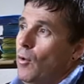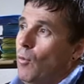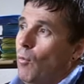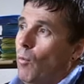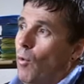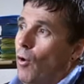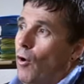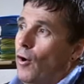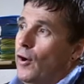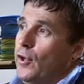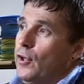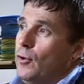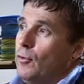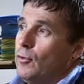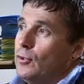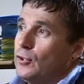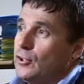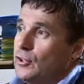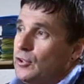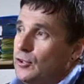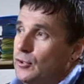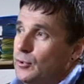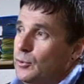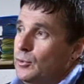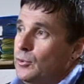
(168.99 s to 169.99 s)
While you're at
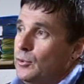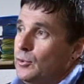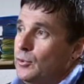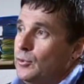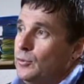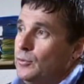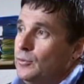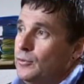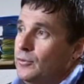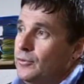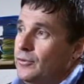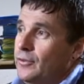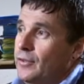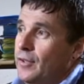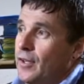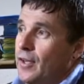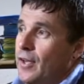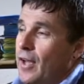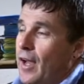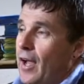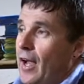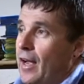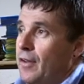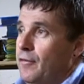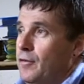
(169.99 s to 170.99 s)
school,
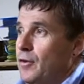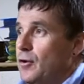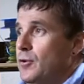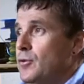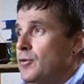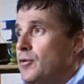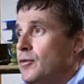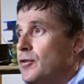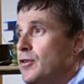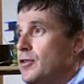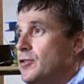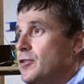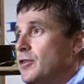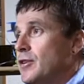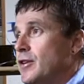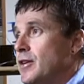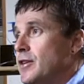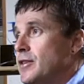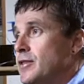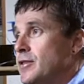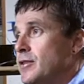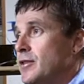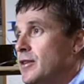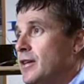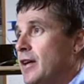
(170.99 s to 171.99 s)
if you do the
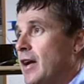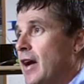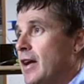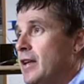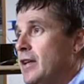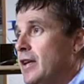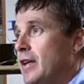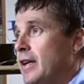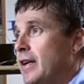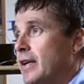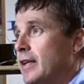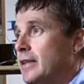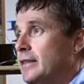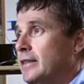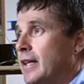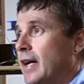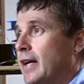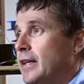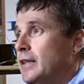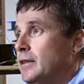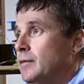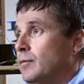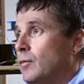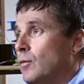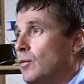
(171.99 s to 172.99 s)
TEC and you get a
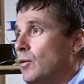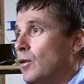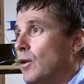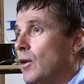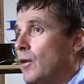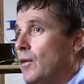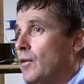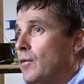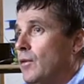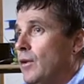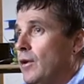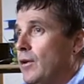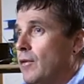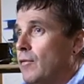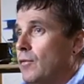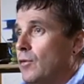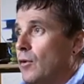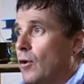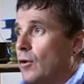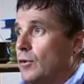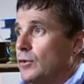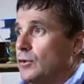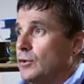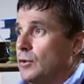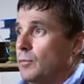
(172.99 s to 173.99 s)
taste for it and you've
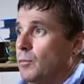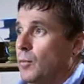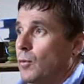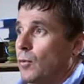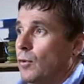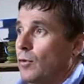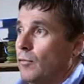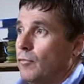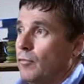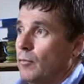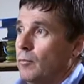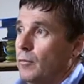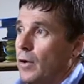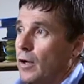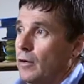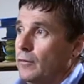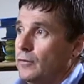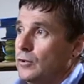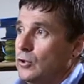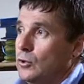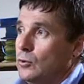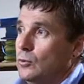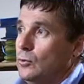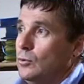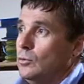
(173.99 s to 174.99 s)
got support from both
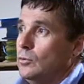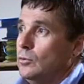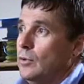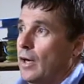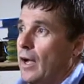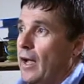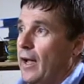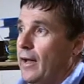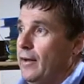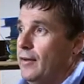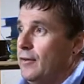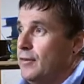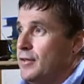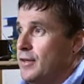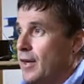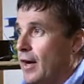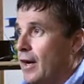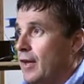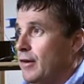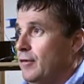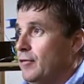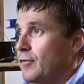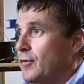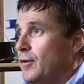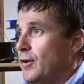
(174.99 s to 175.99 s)
school and
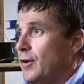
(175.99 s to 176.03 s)
TAFE,